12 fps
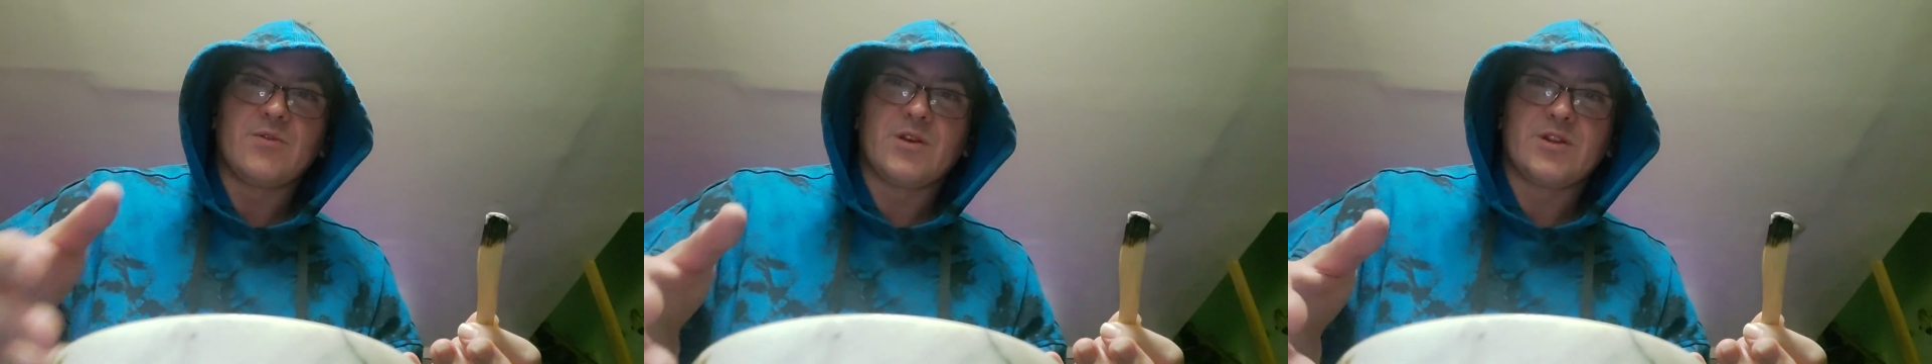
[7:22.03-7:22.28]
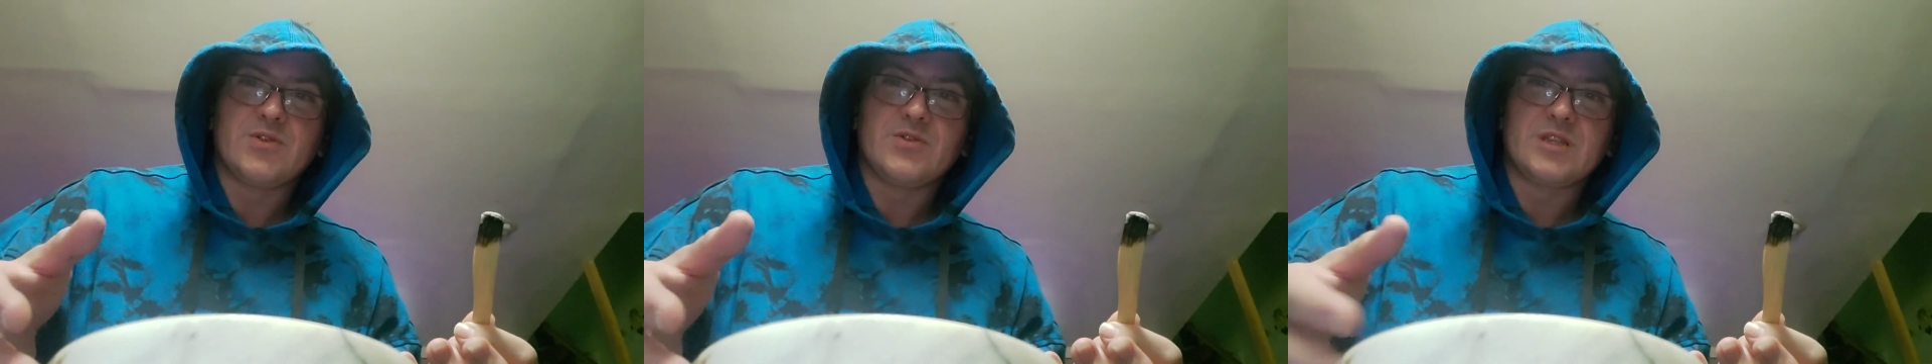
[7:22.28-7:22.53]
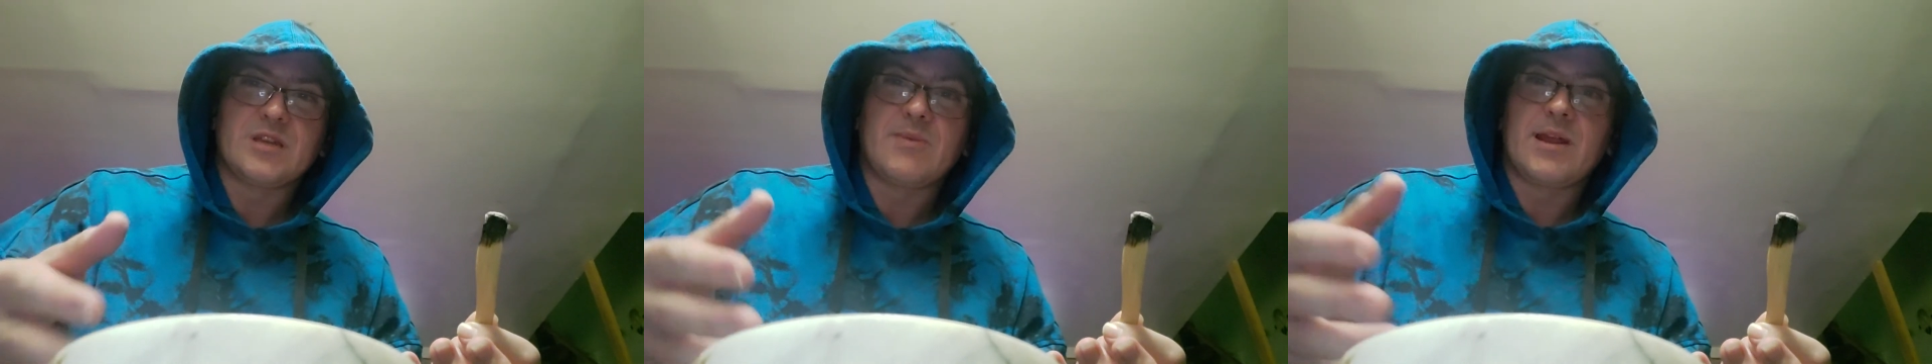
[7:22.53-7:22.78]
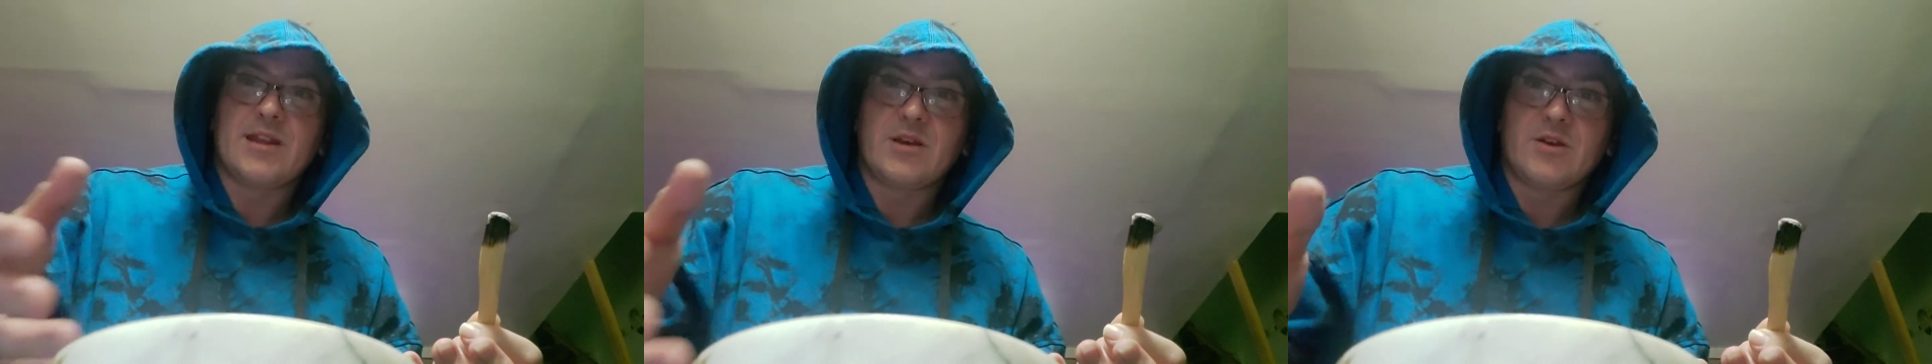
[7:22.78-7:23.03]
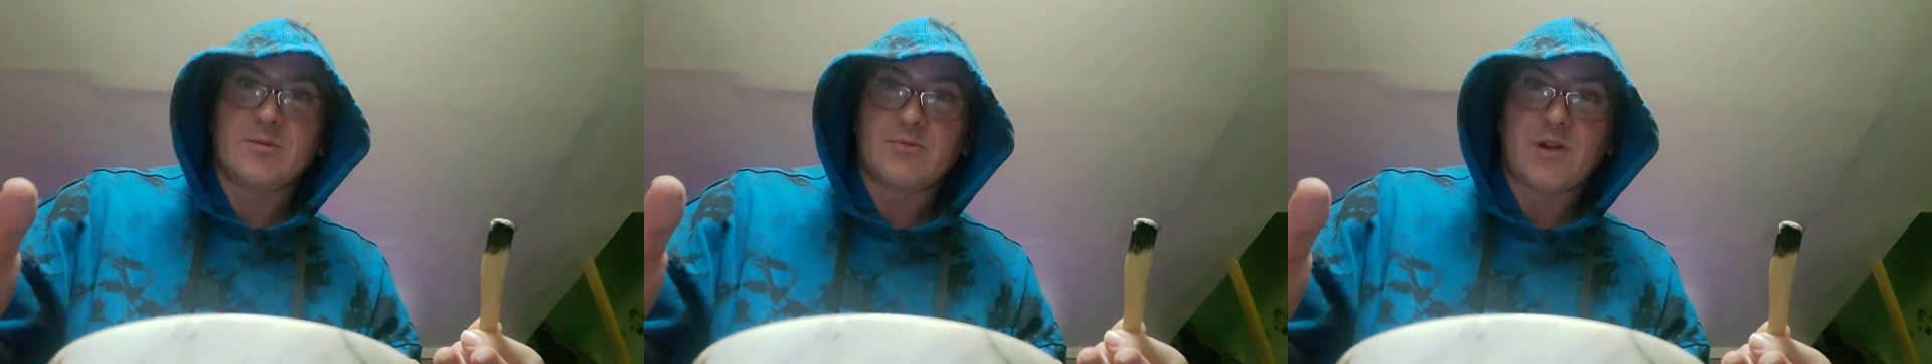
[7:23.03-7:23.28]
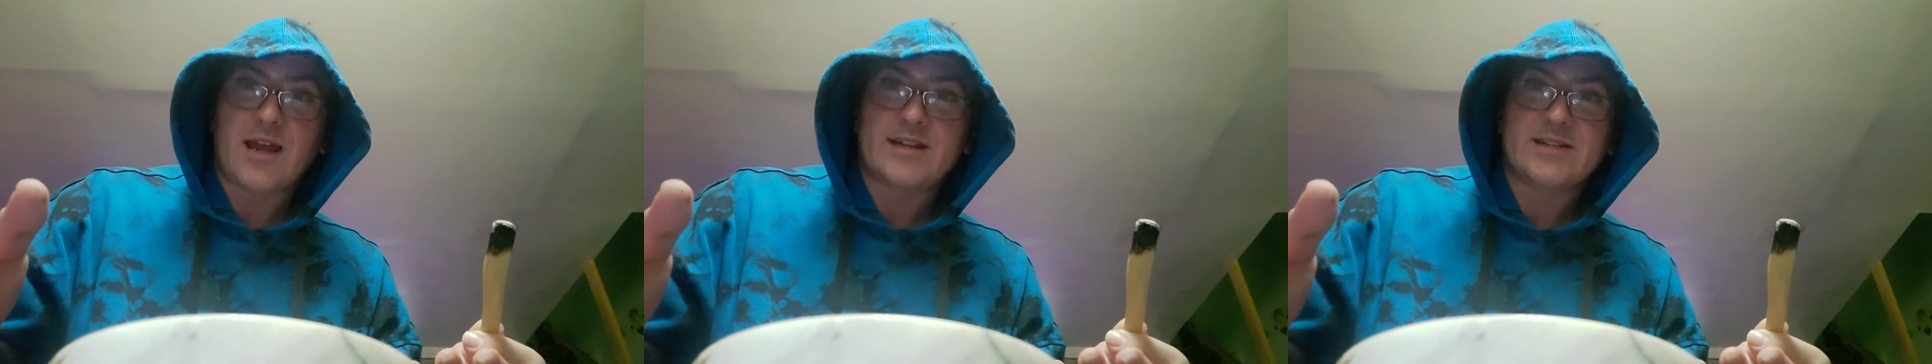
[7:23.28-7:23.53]
want to use it depending on your
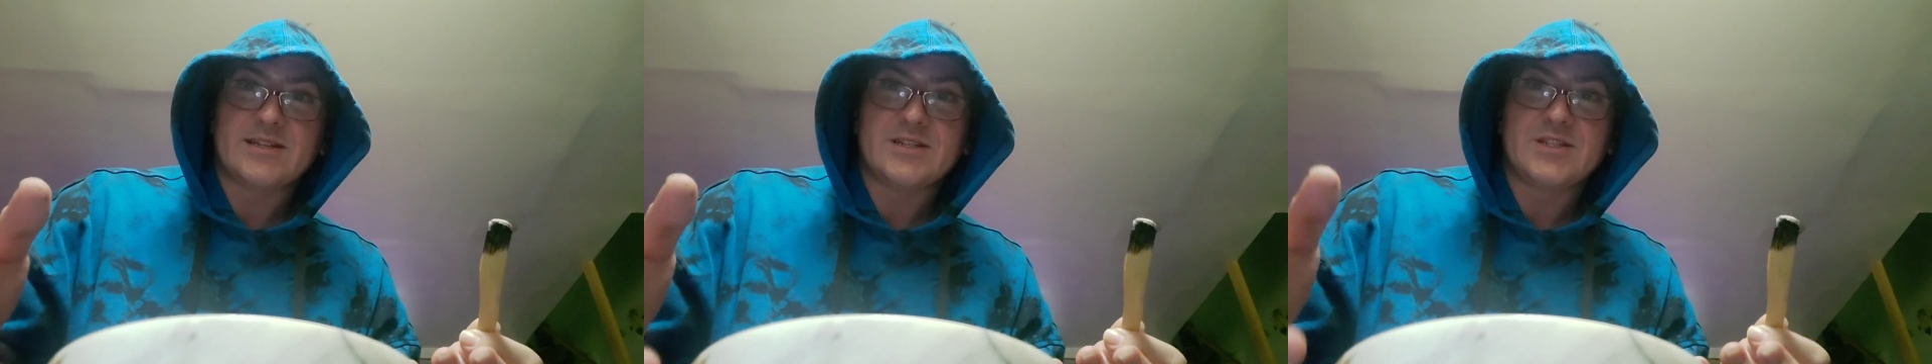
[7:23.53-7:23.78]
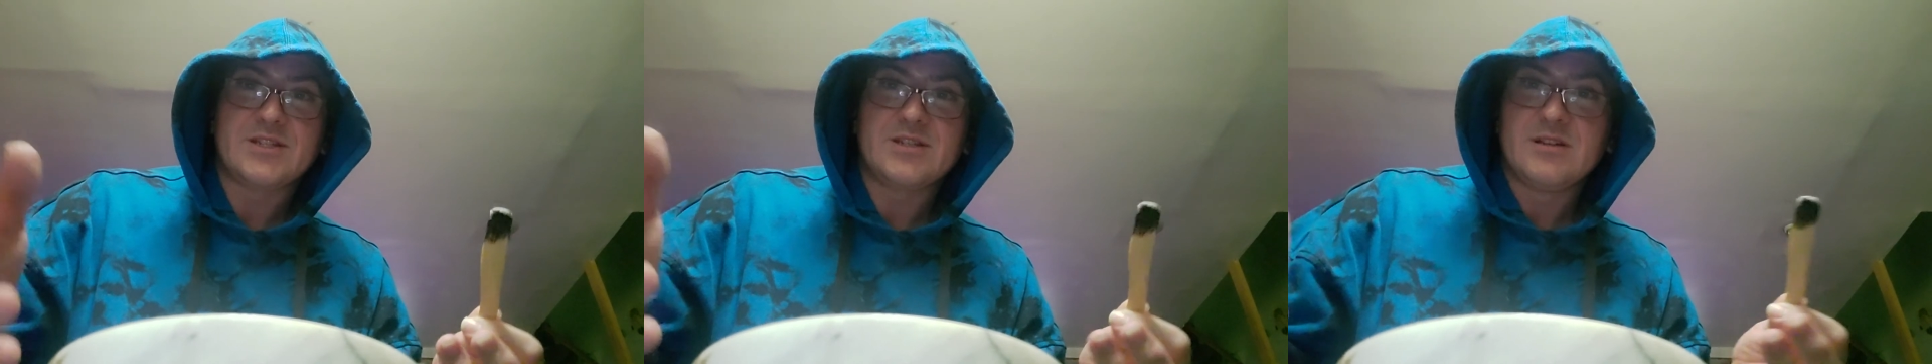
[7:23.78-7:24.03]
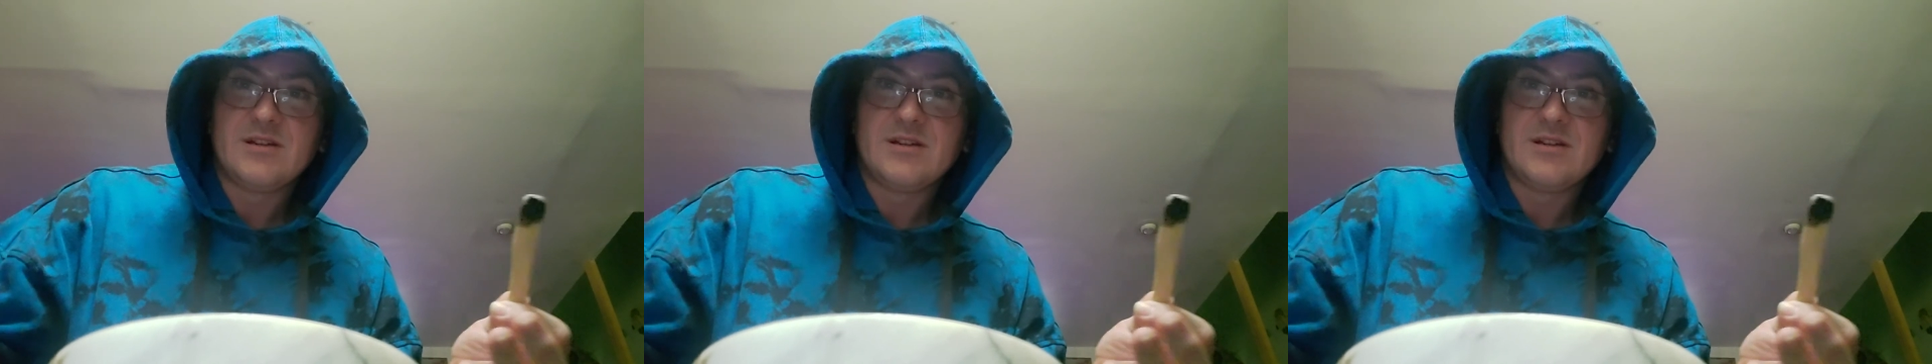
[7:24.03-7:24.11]
practice,